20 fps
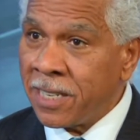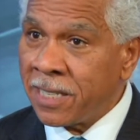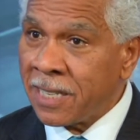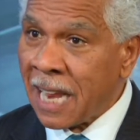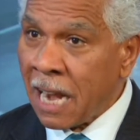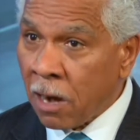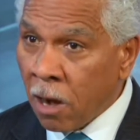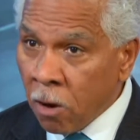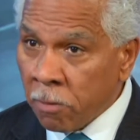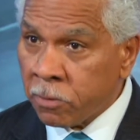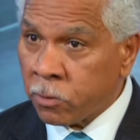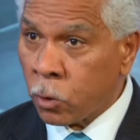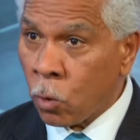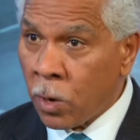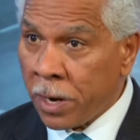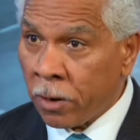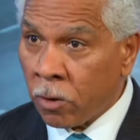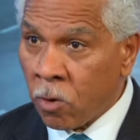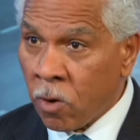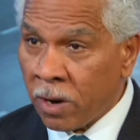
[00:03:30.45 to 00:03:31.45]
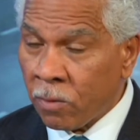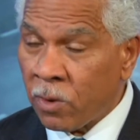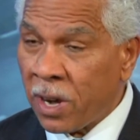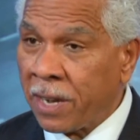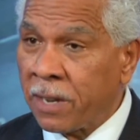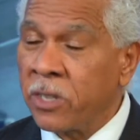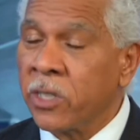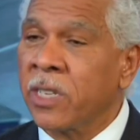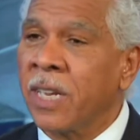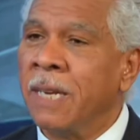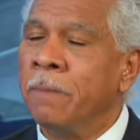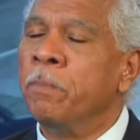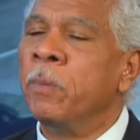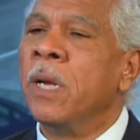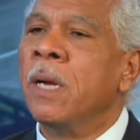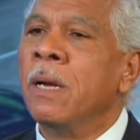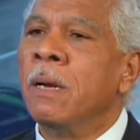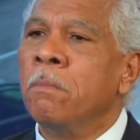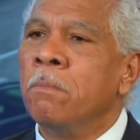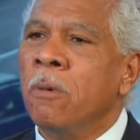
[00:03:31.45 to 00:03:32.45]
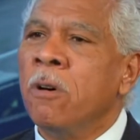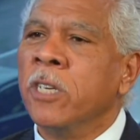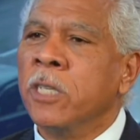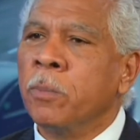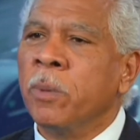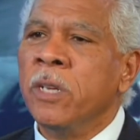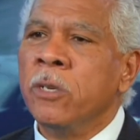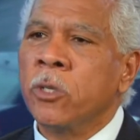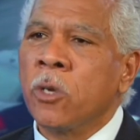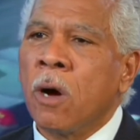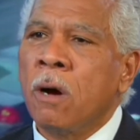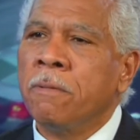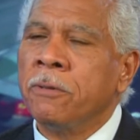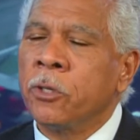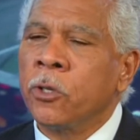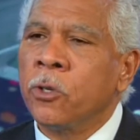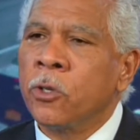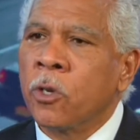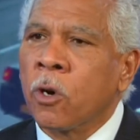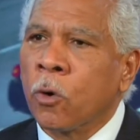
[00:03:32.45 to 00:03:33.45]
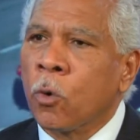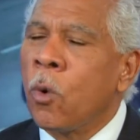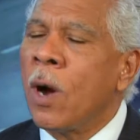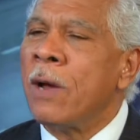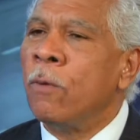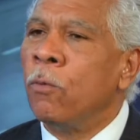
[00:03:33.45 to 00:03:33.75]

And I'd also want to go on record saying most police officers are quite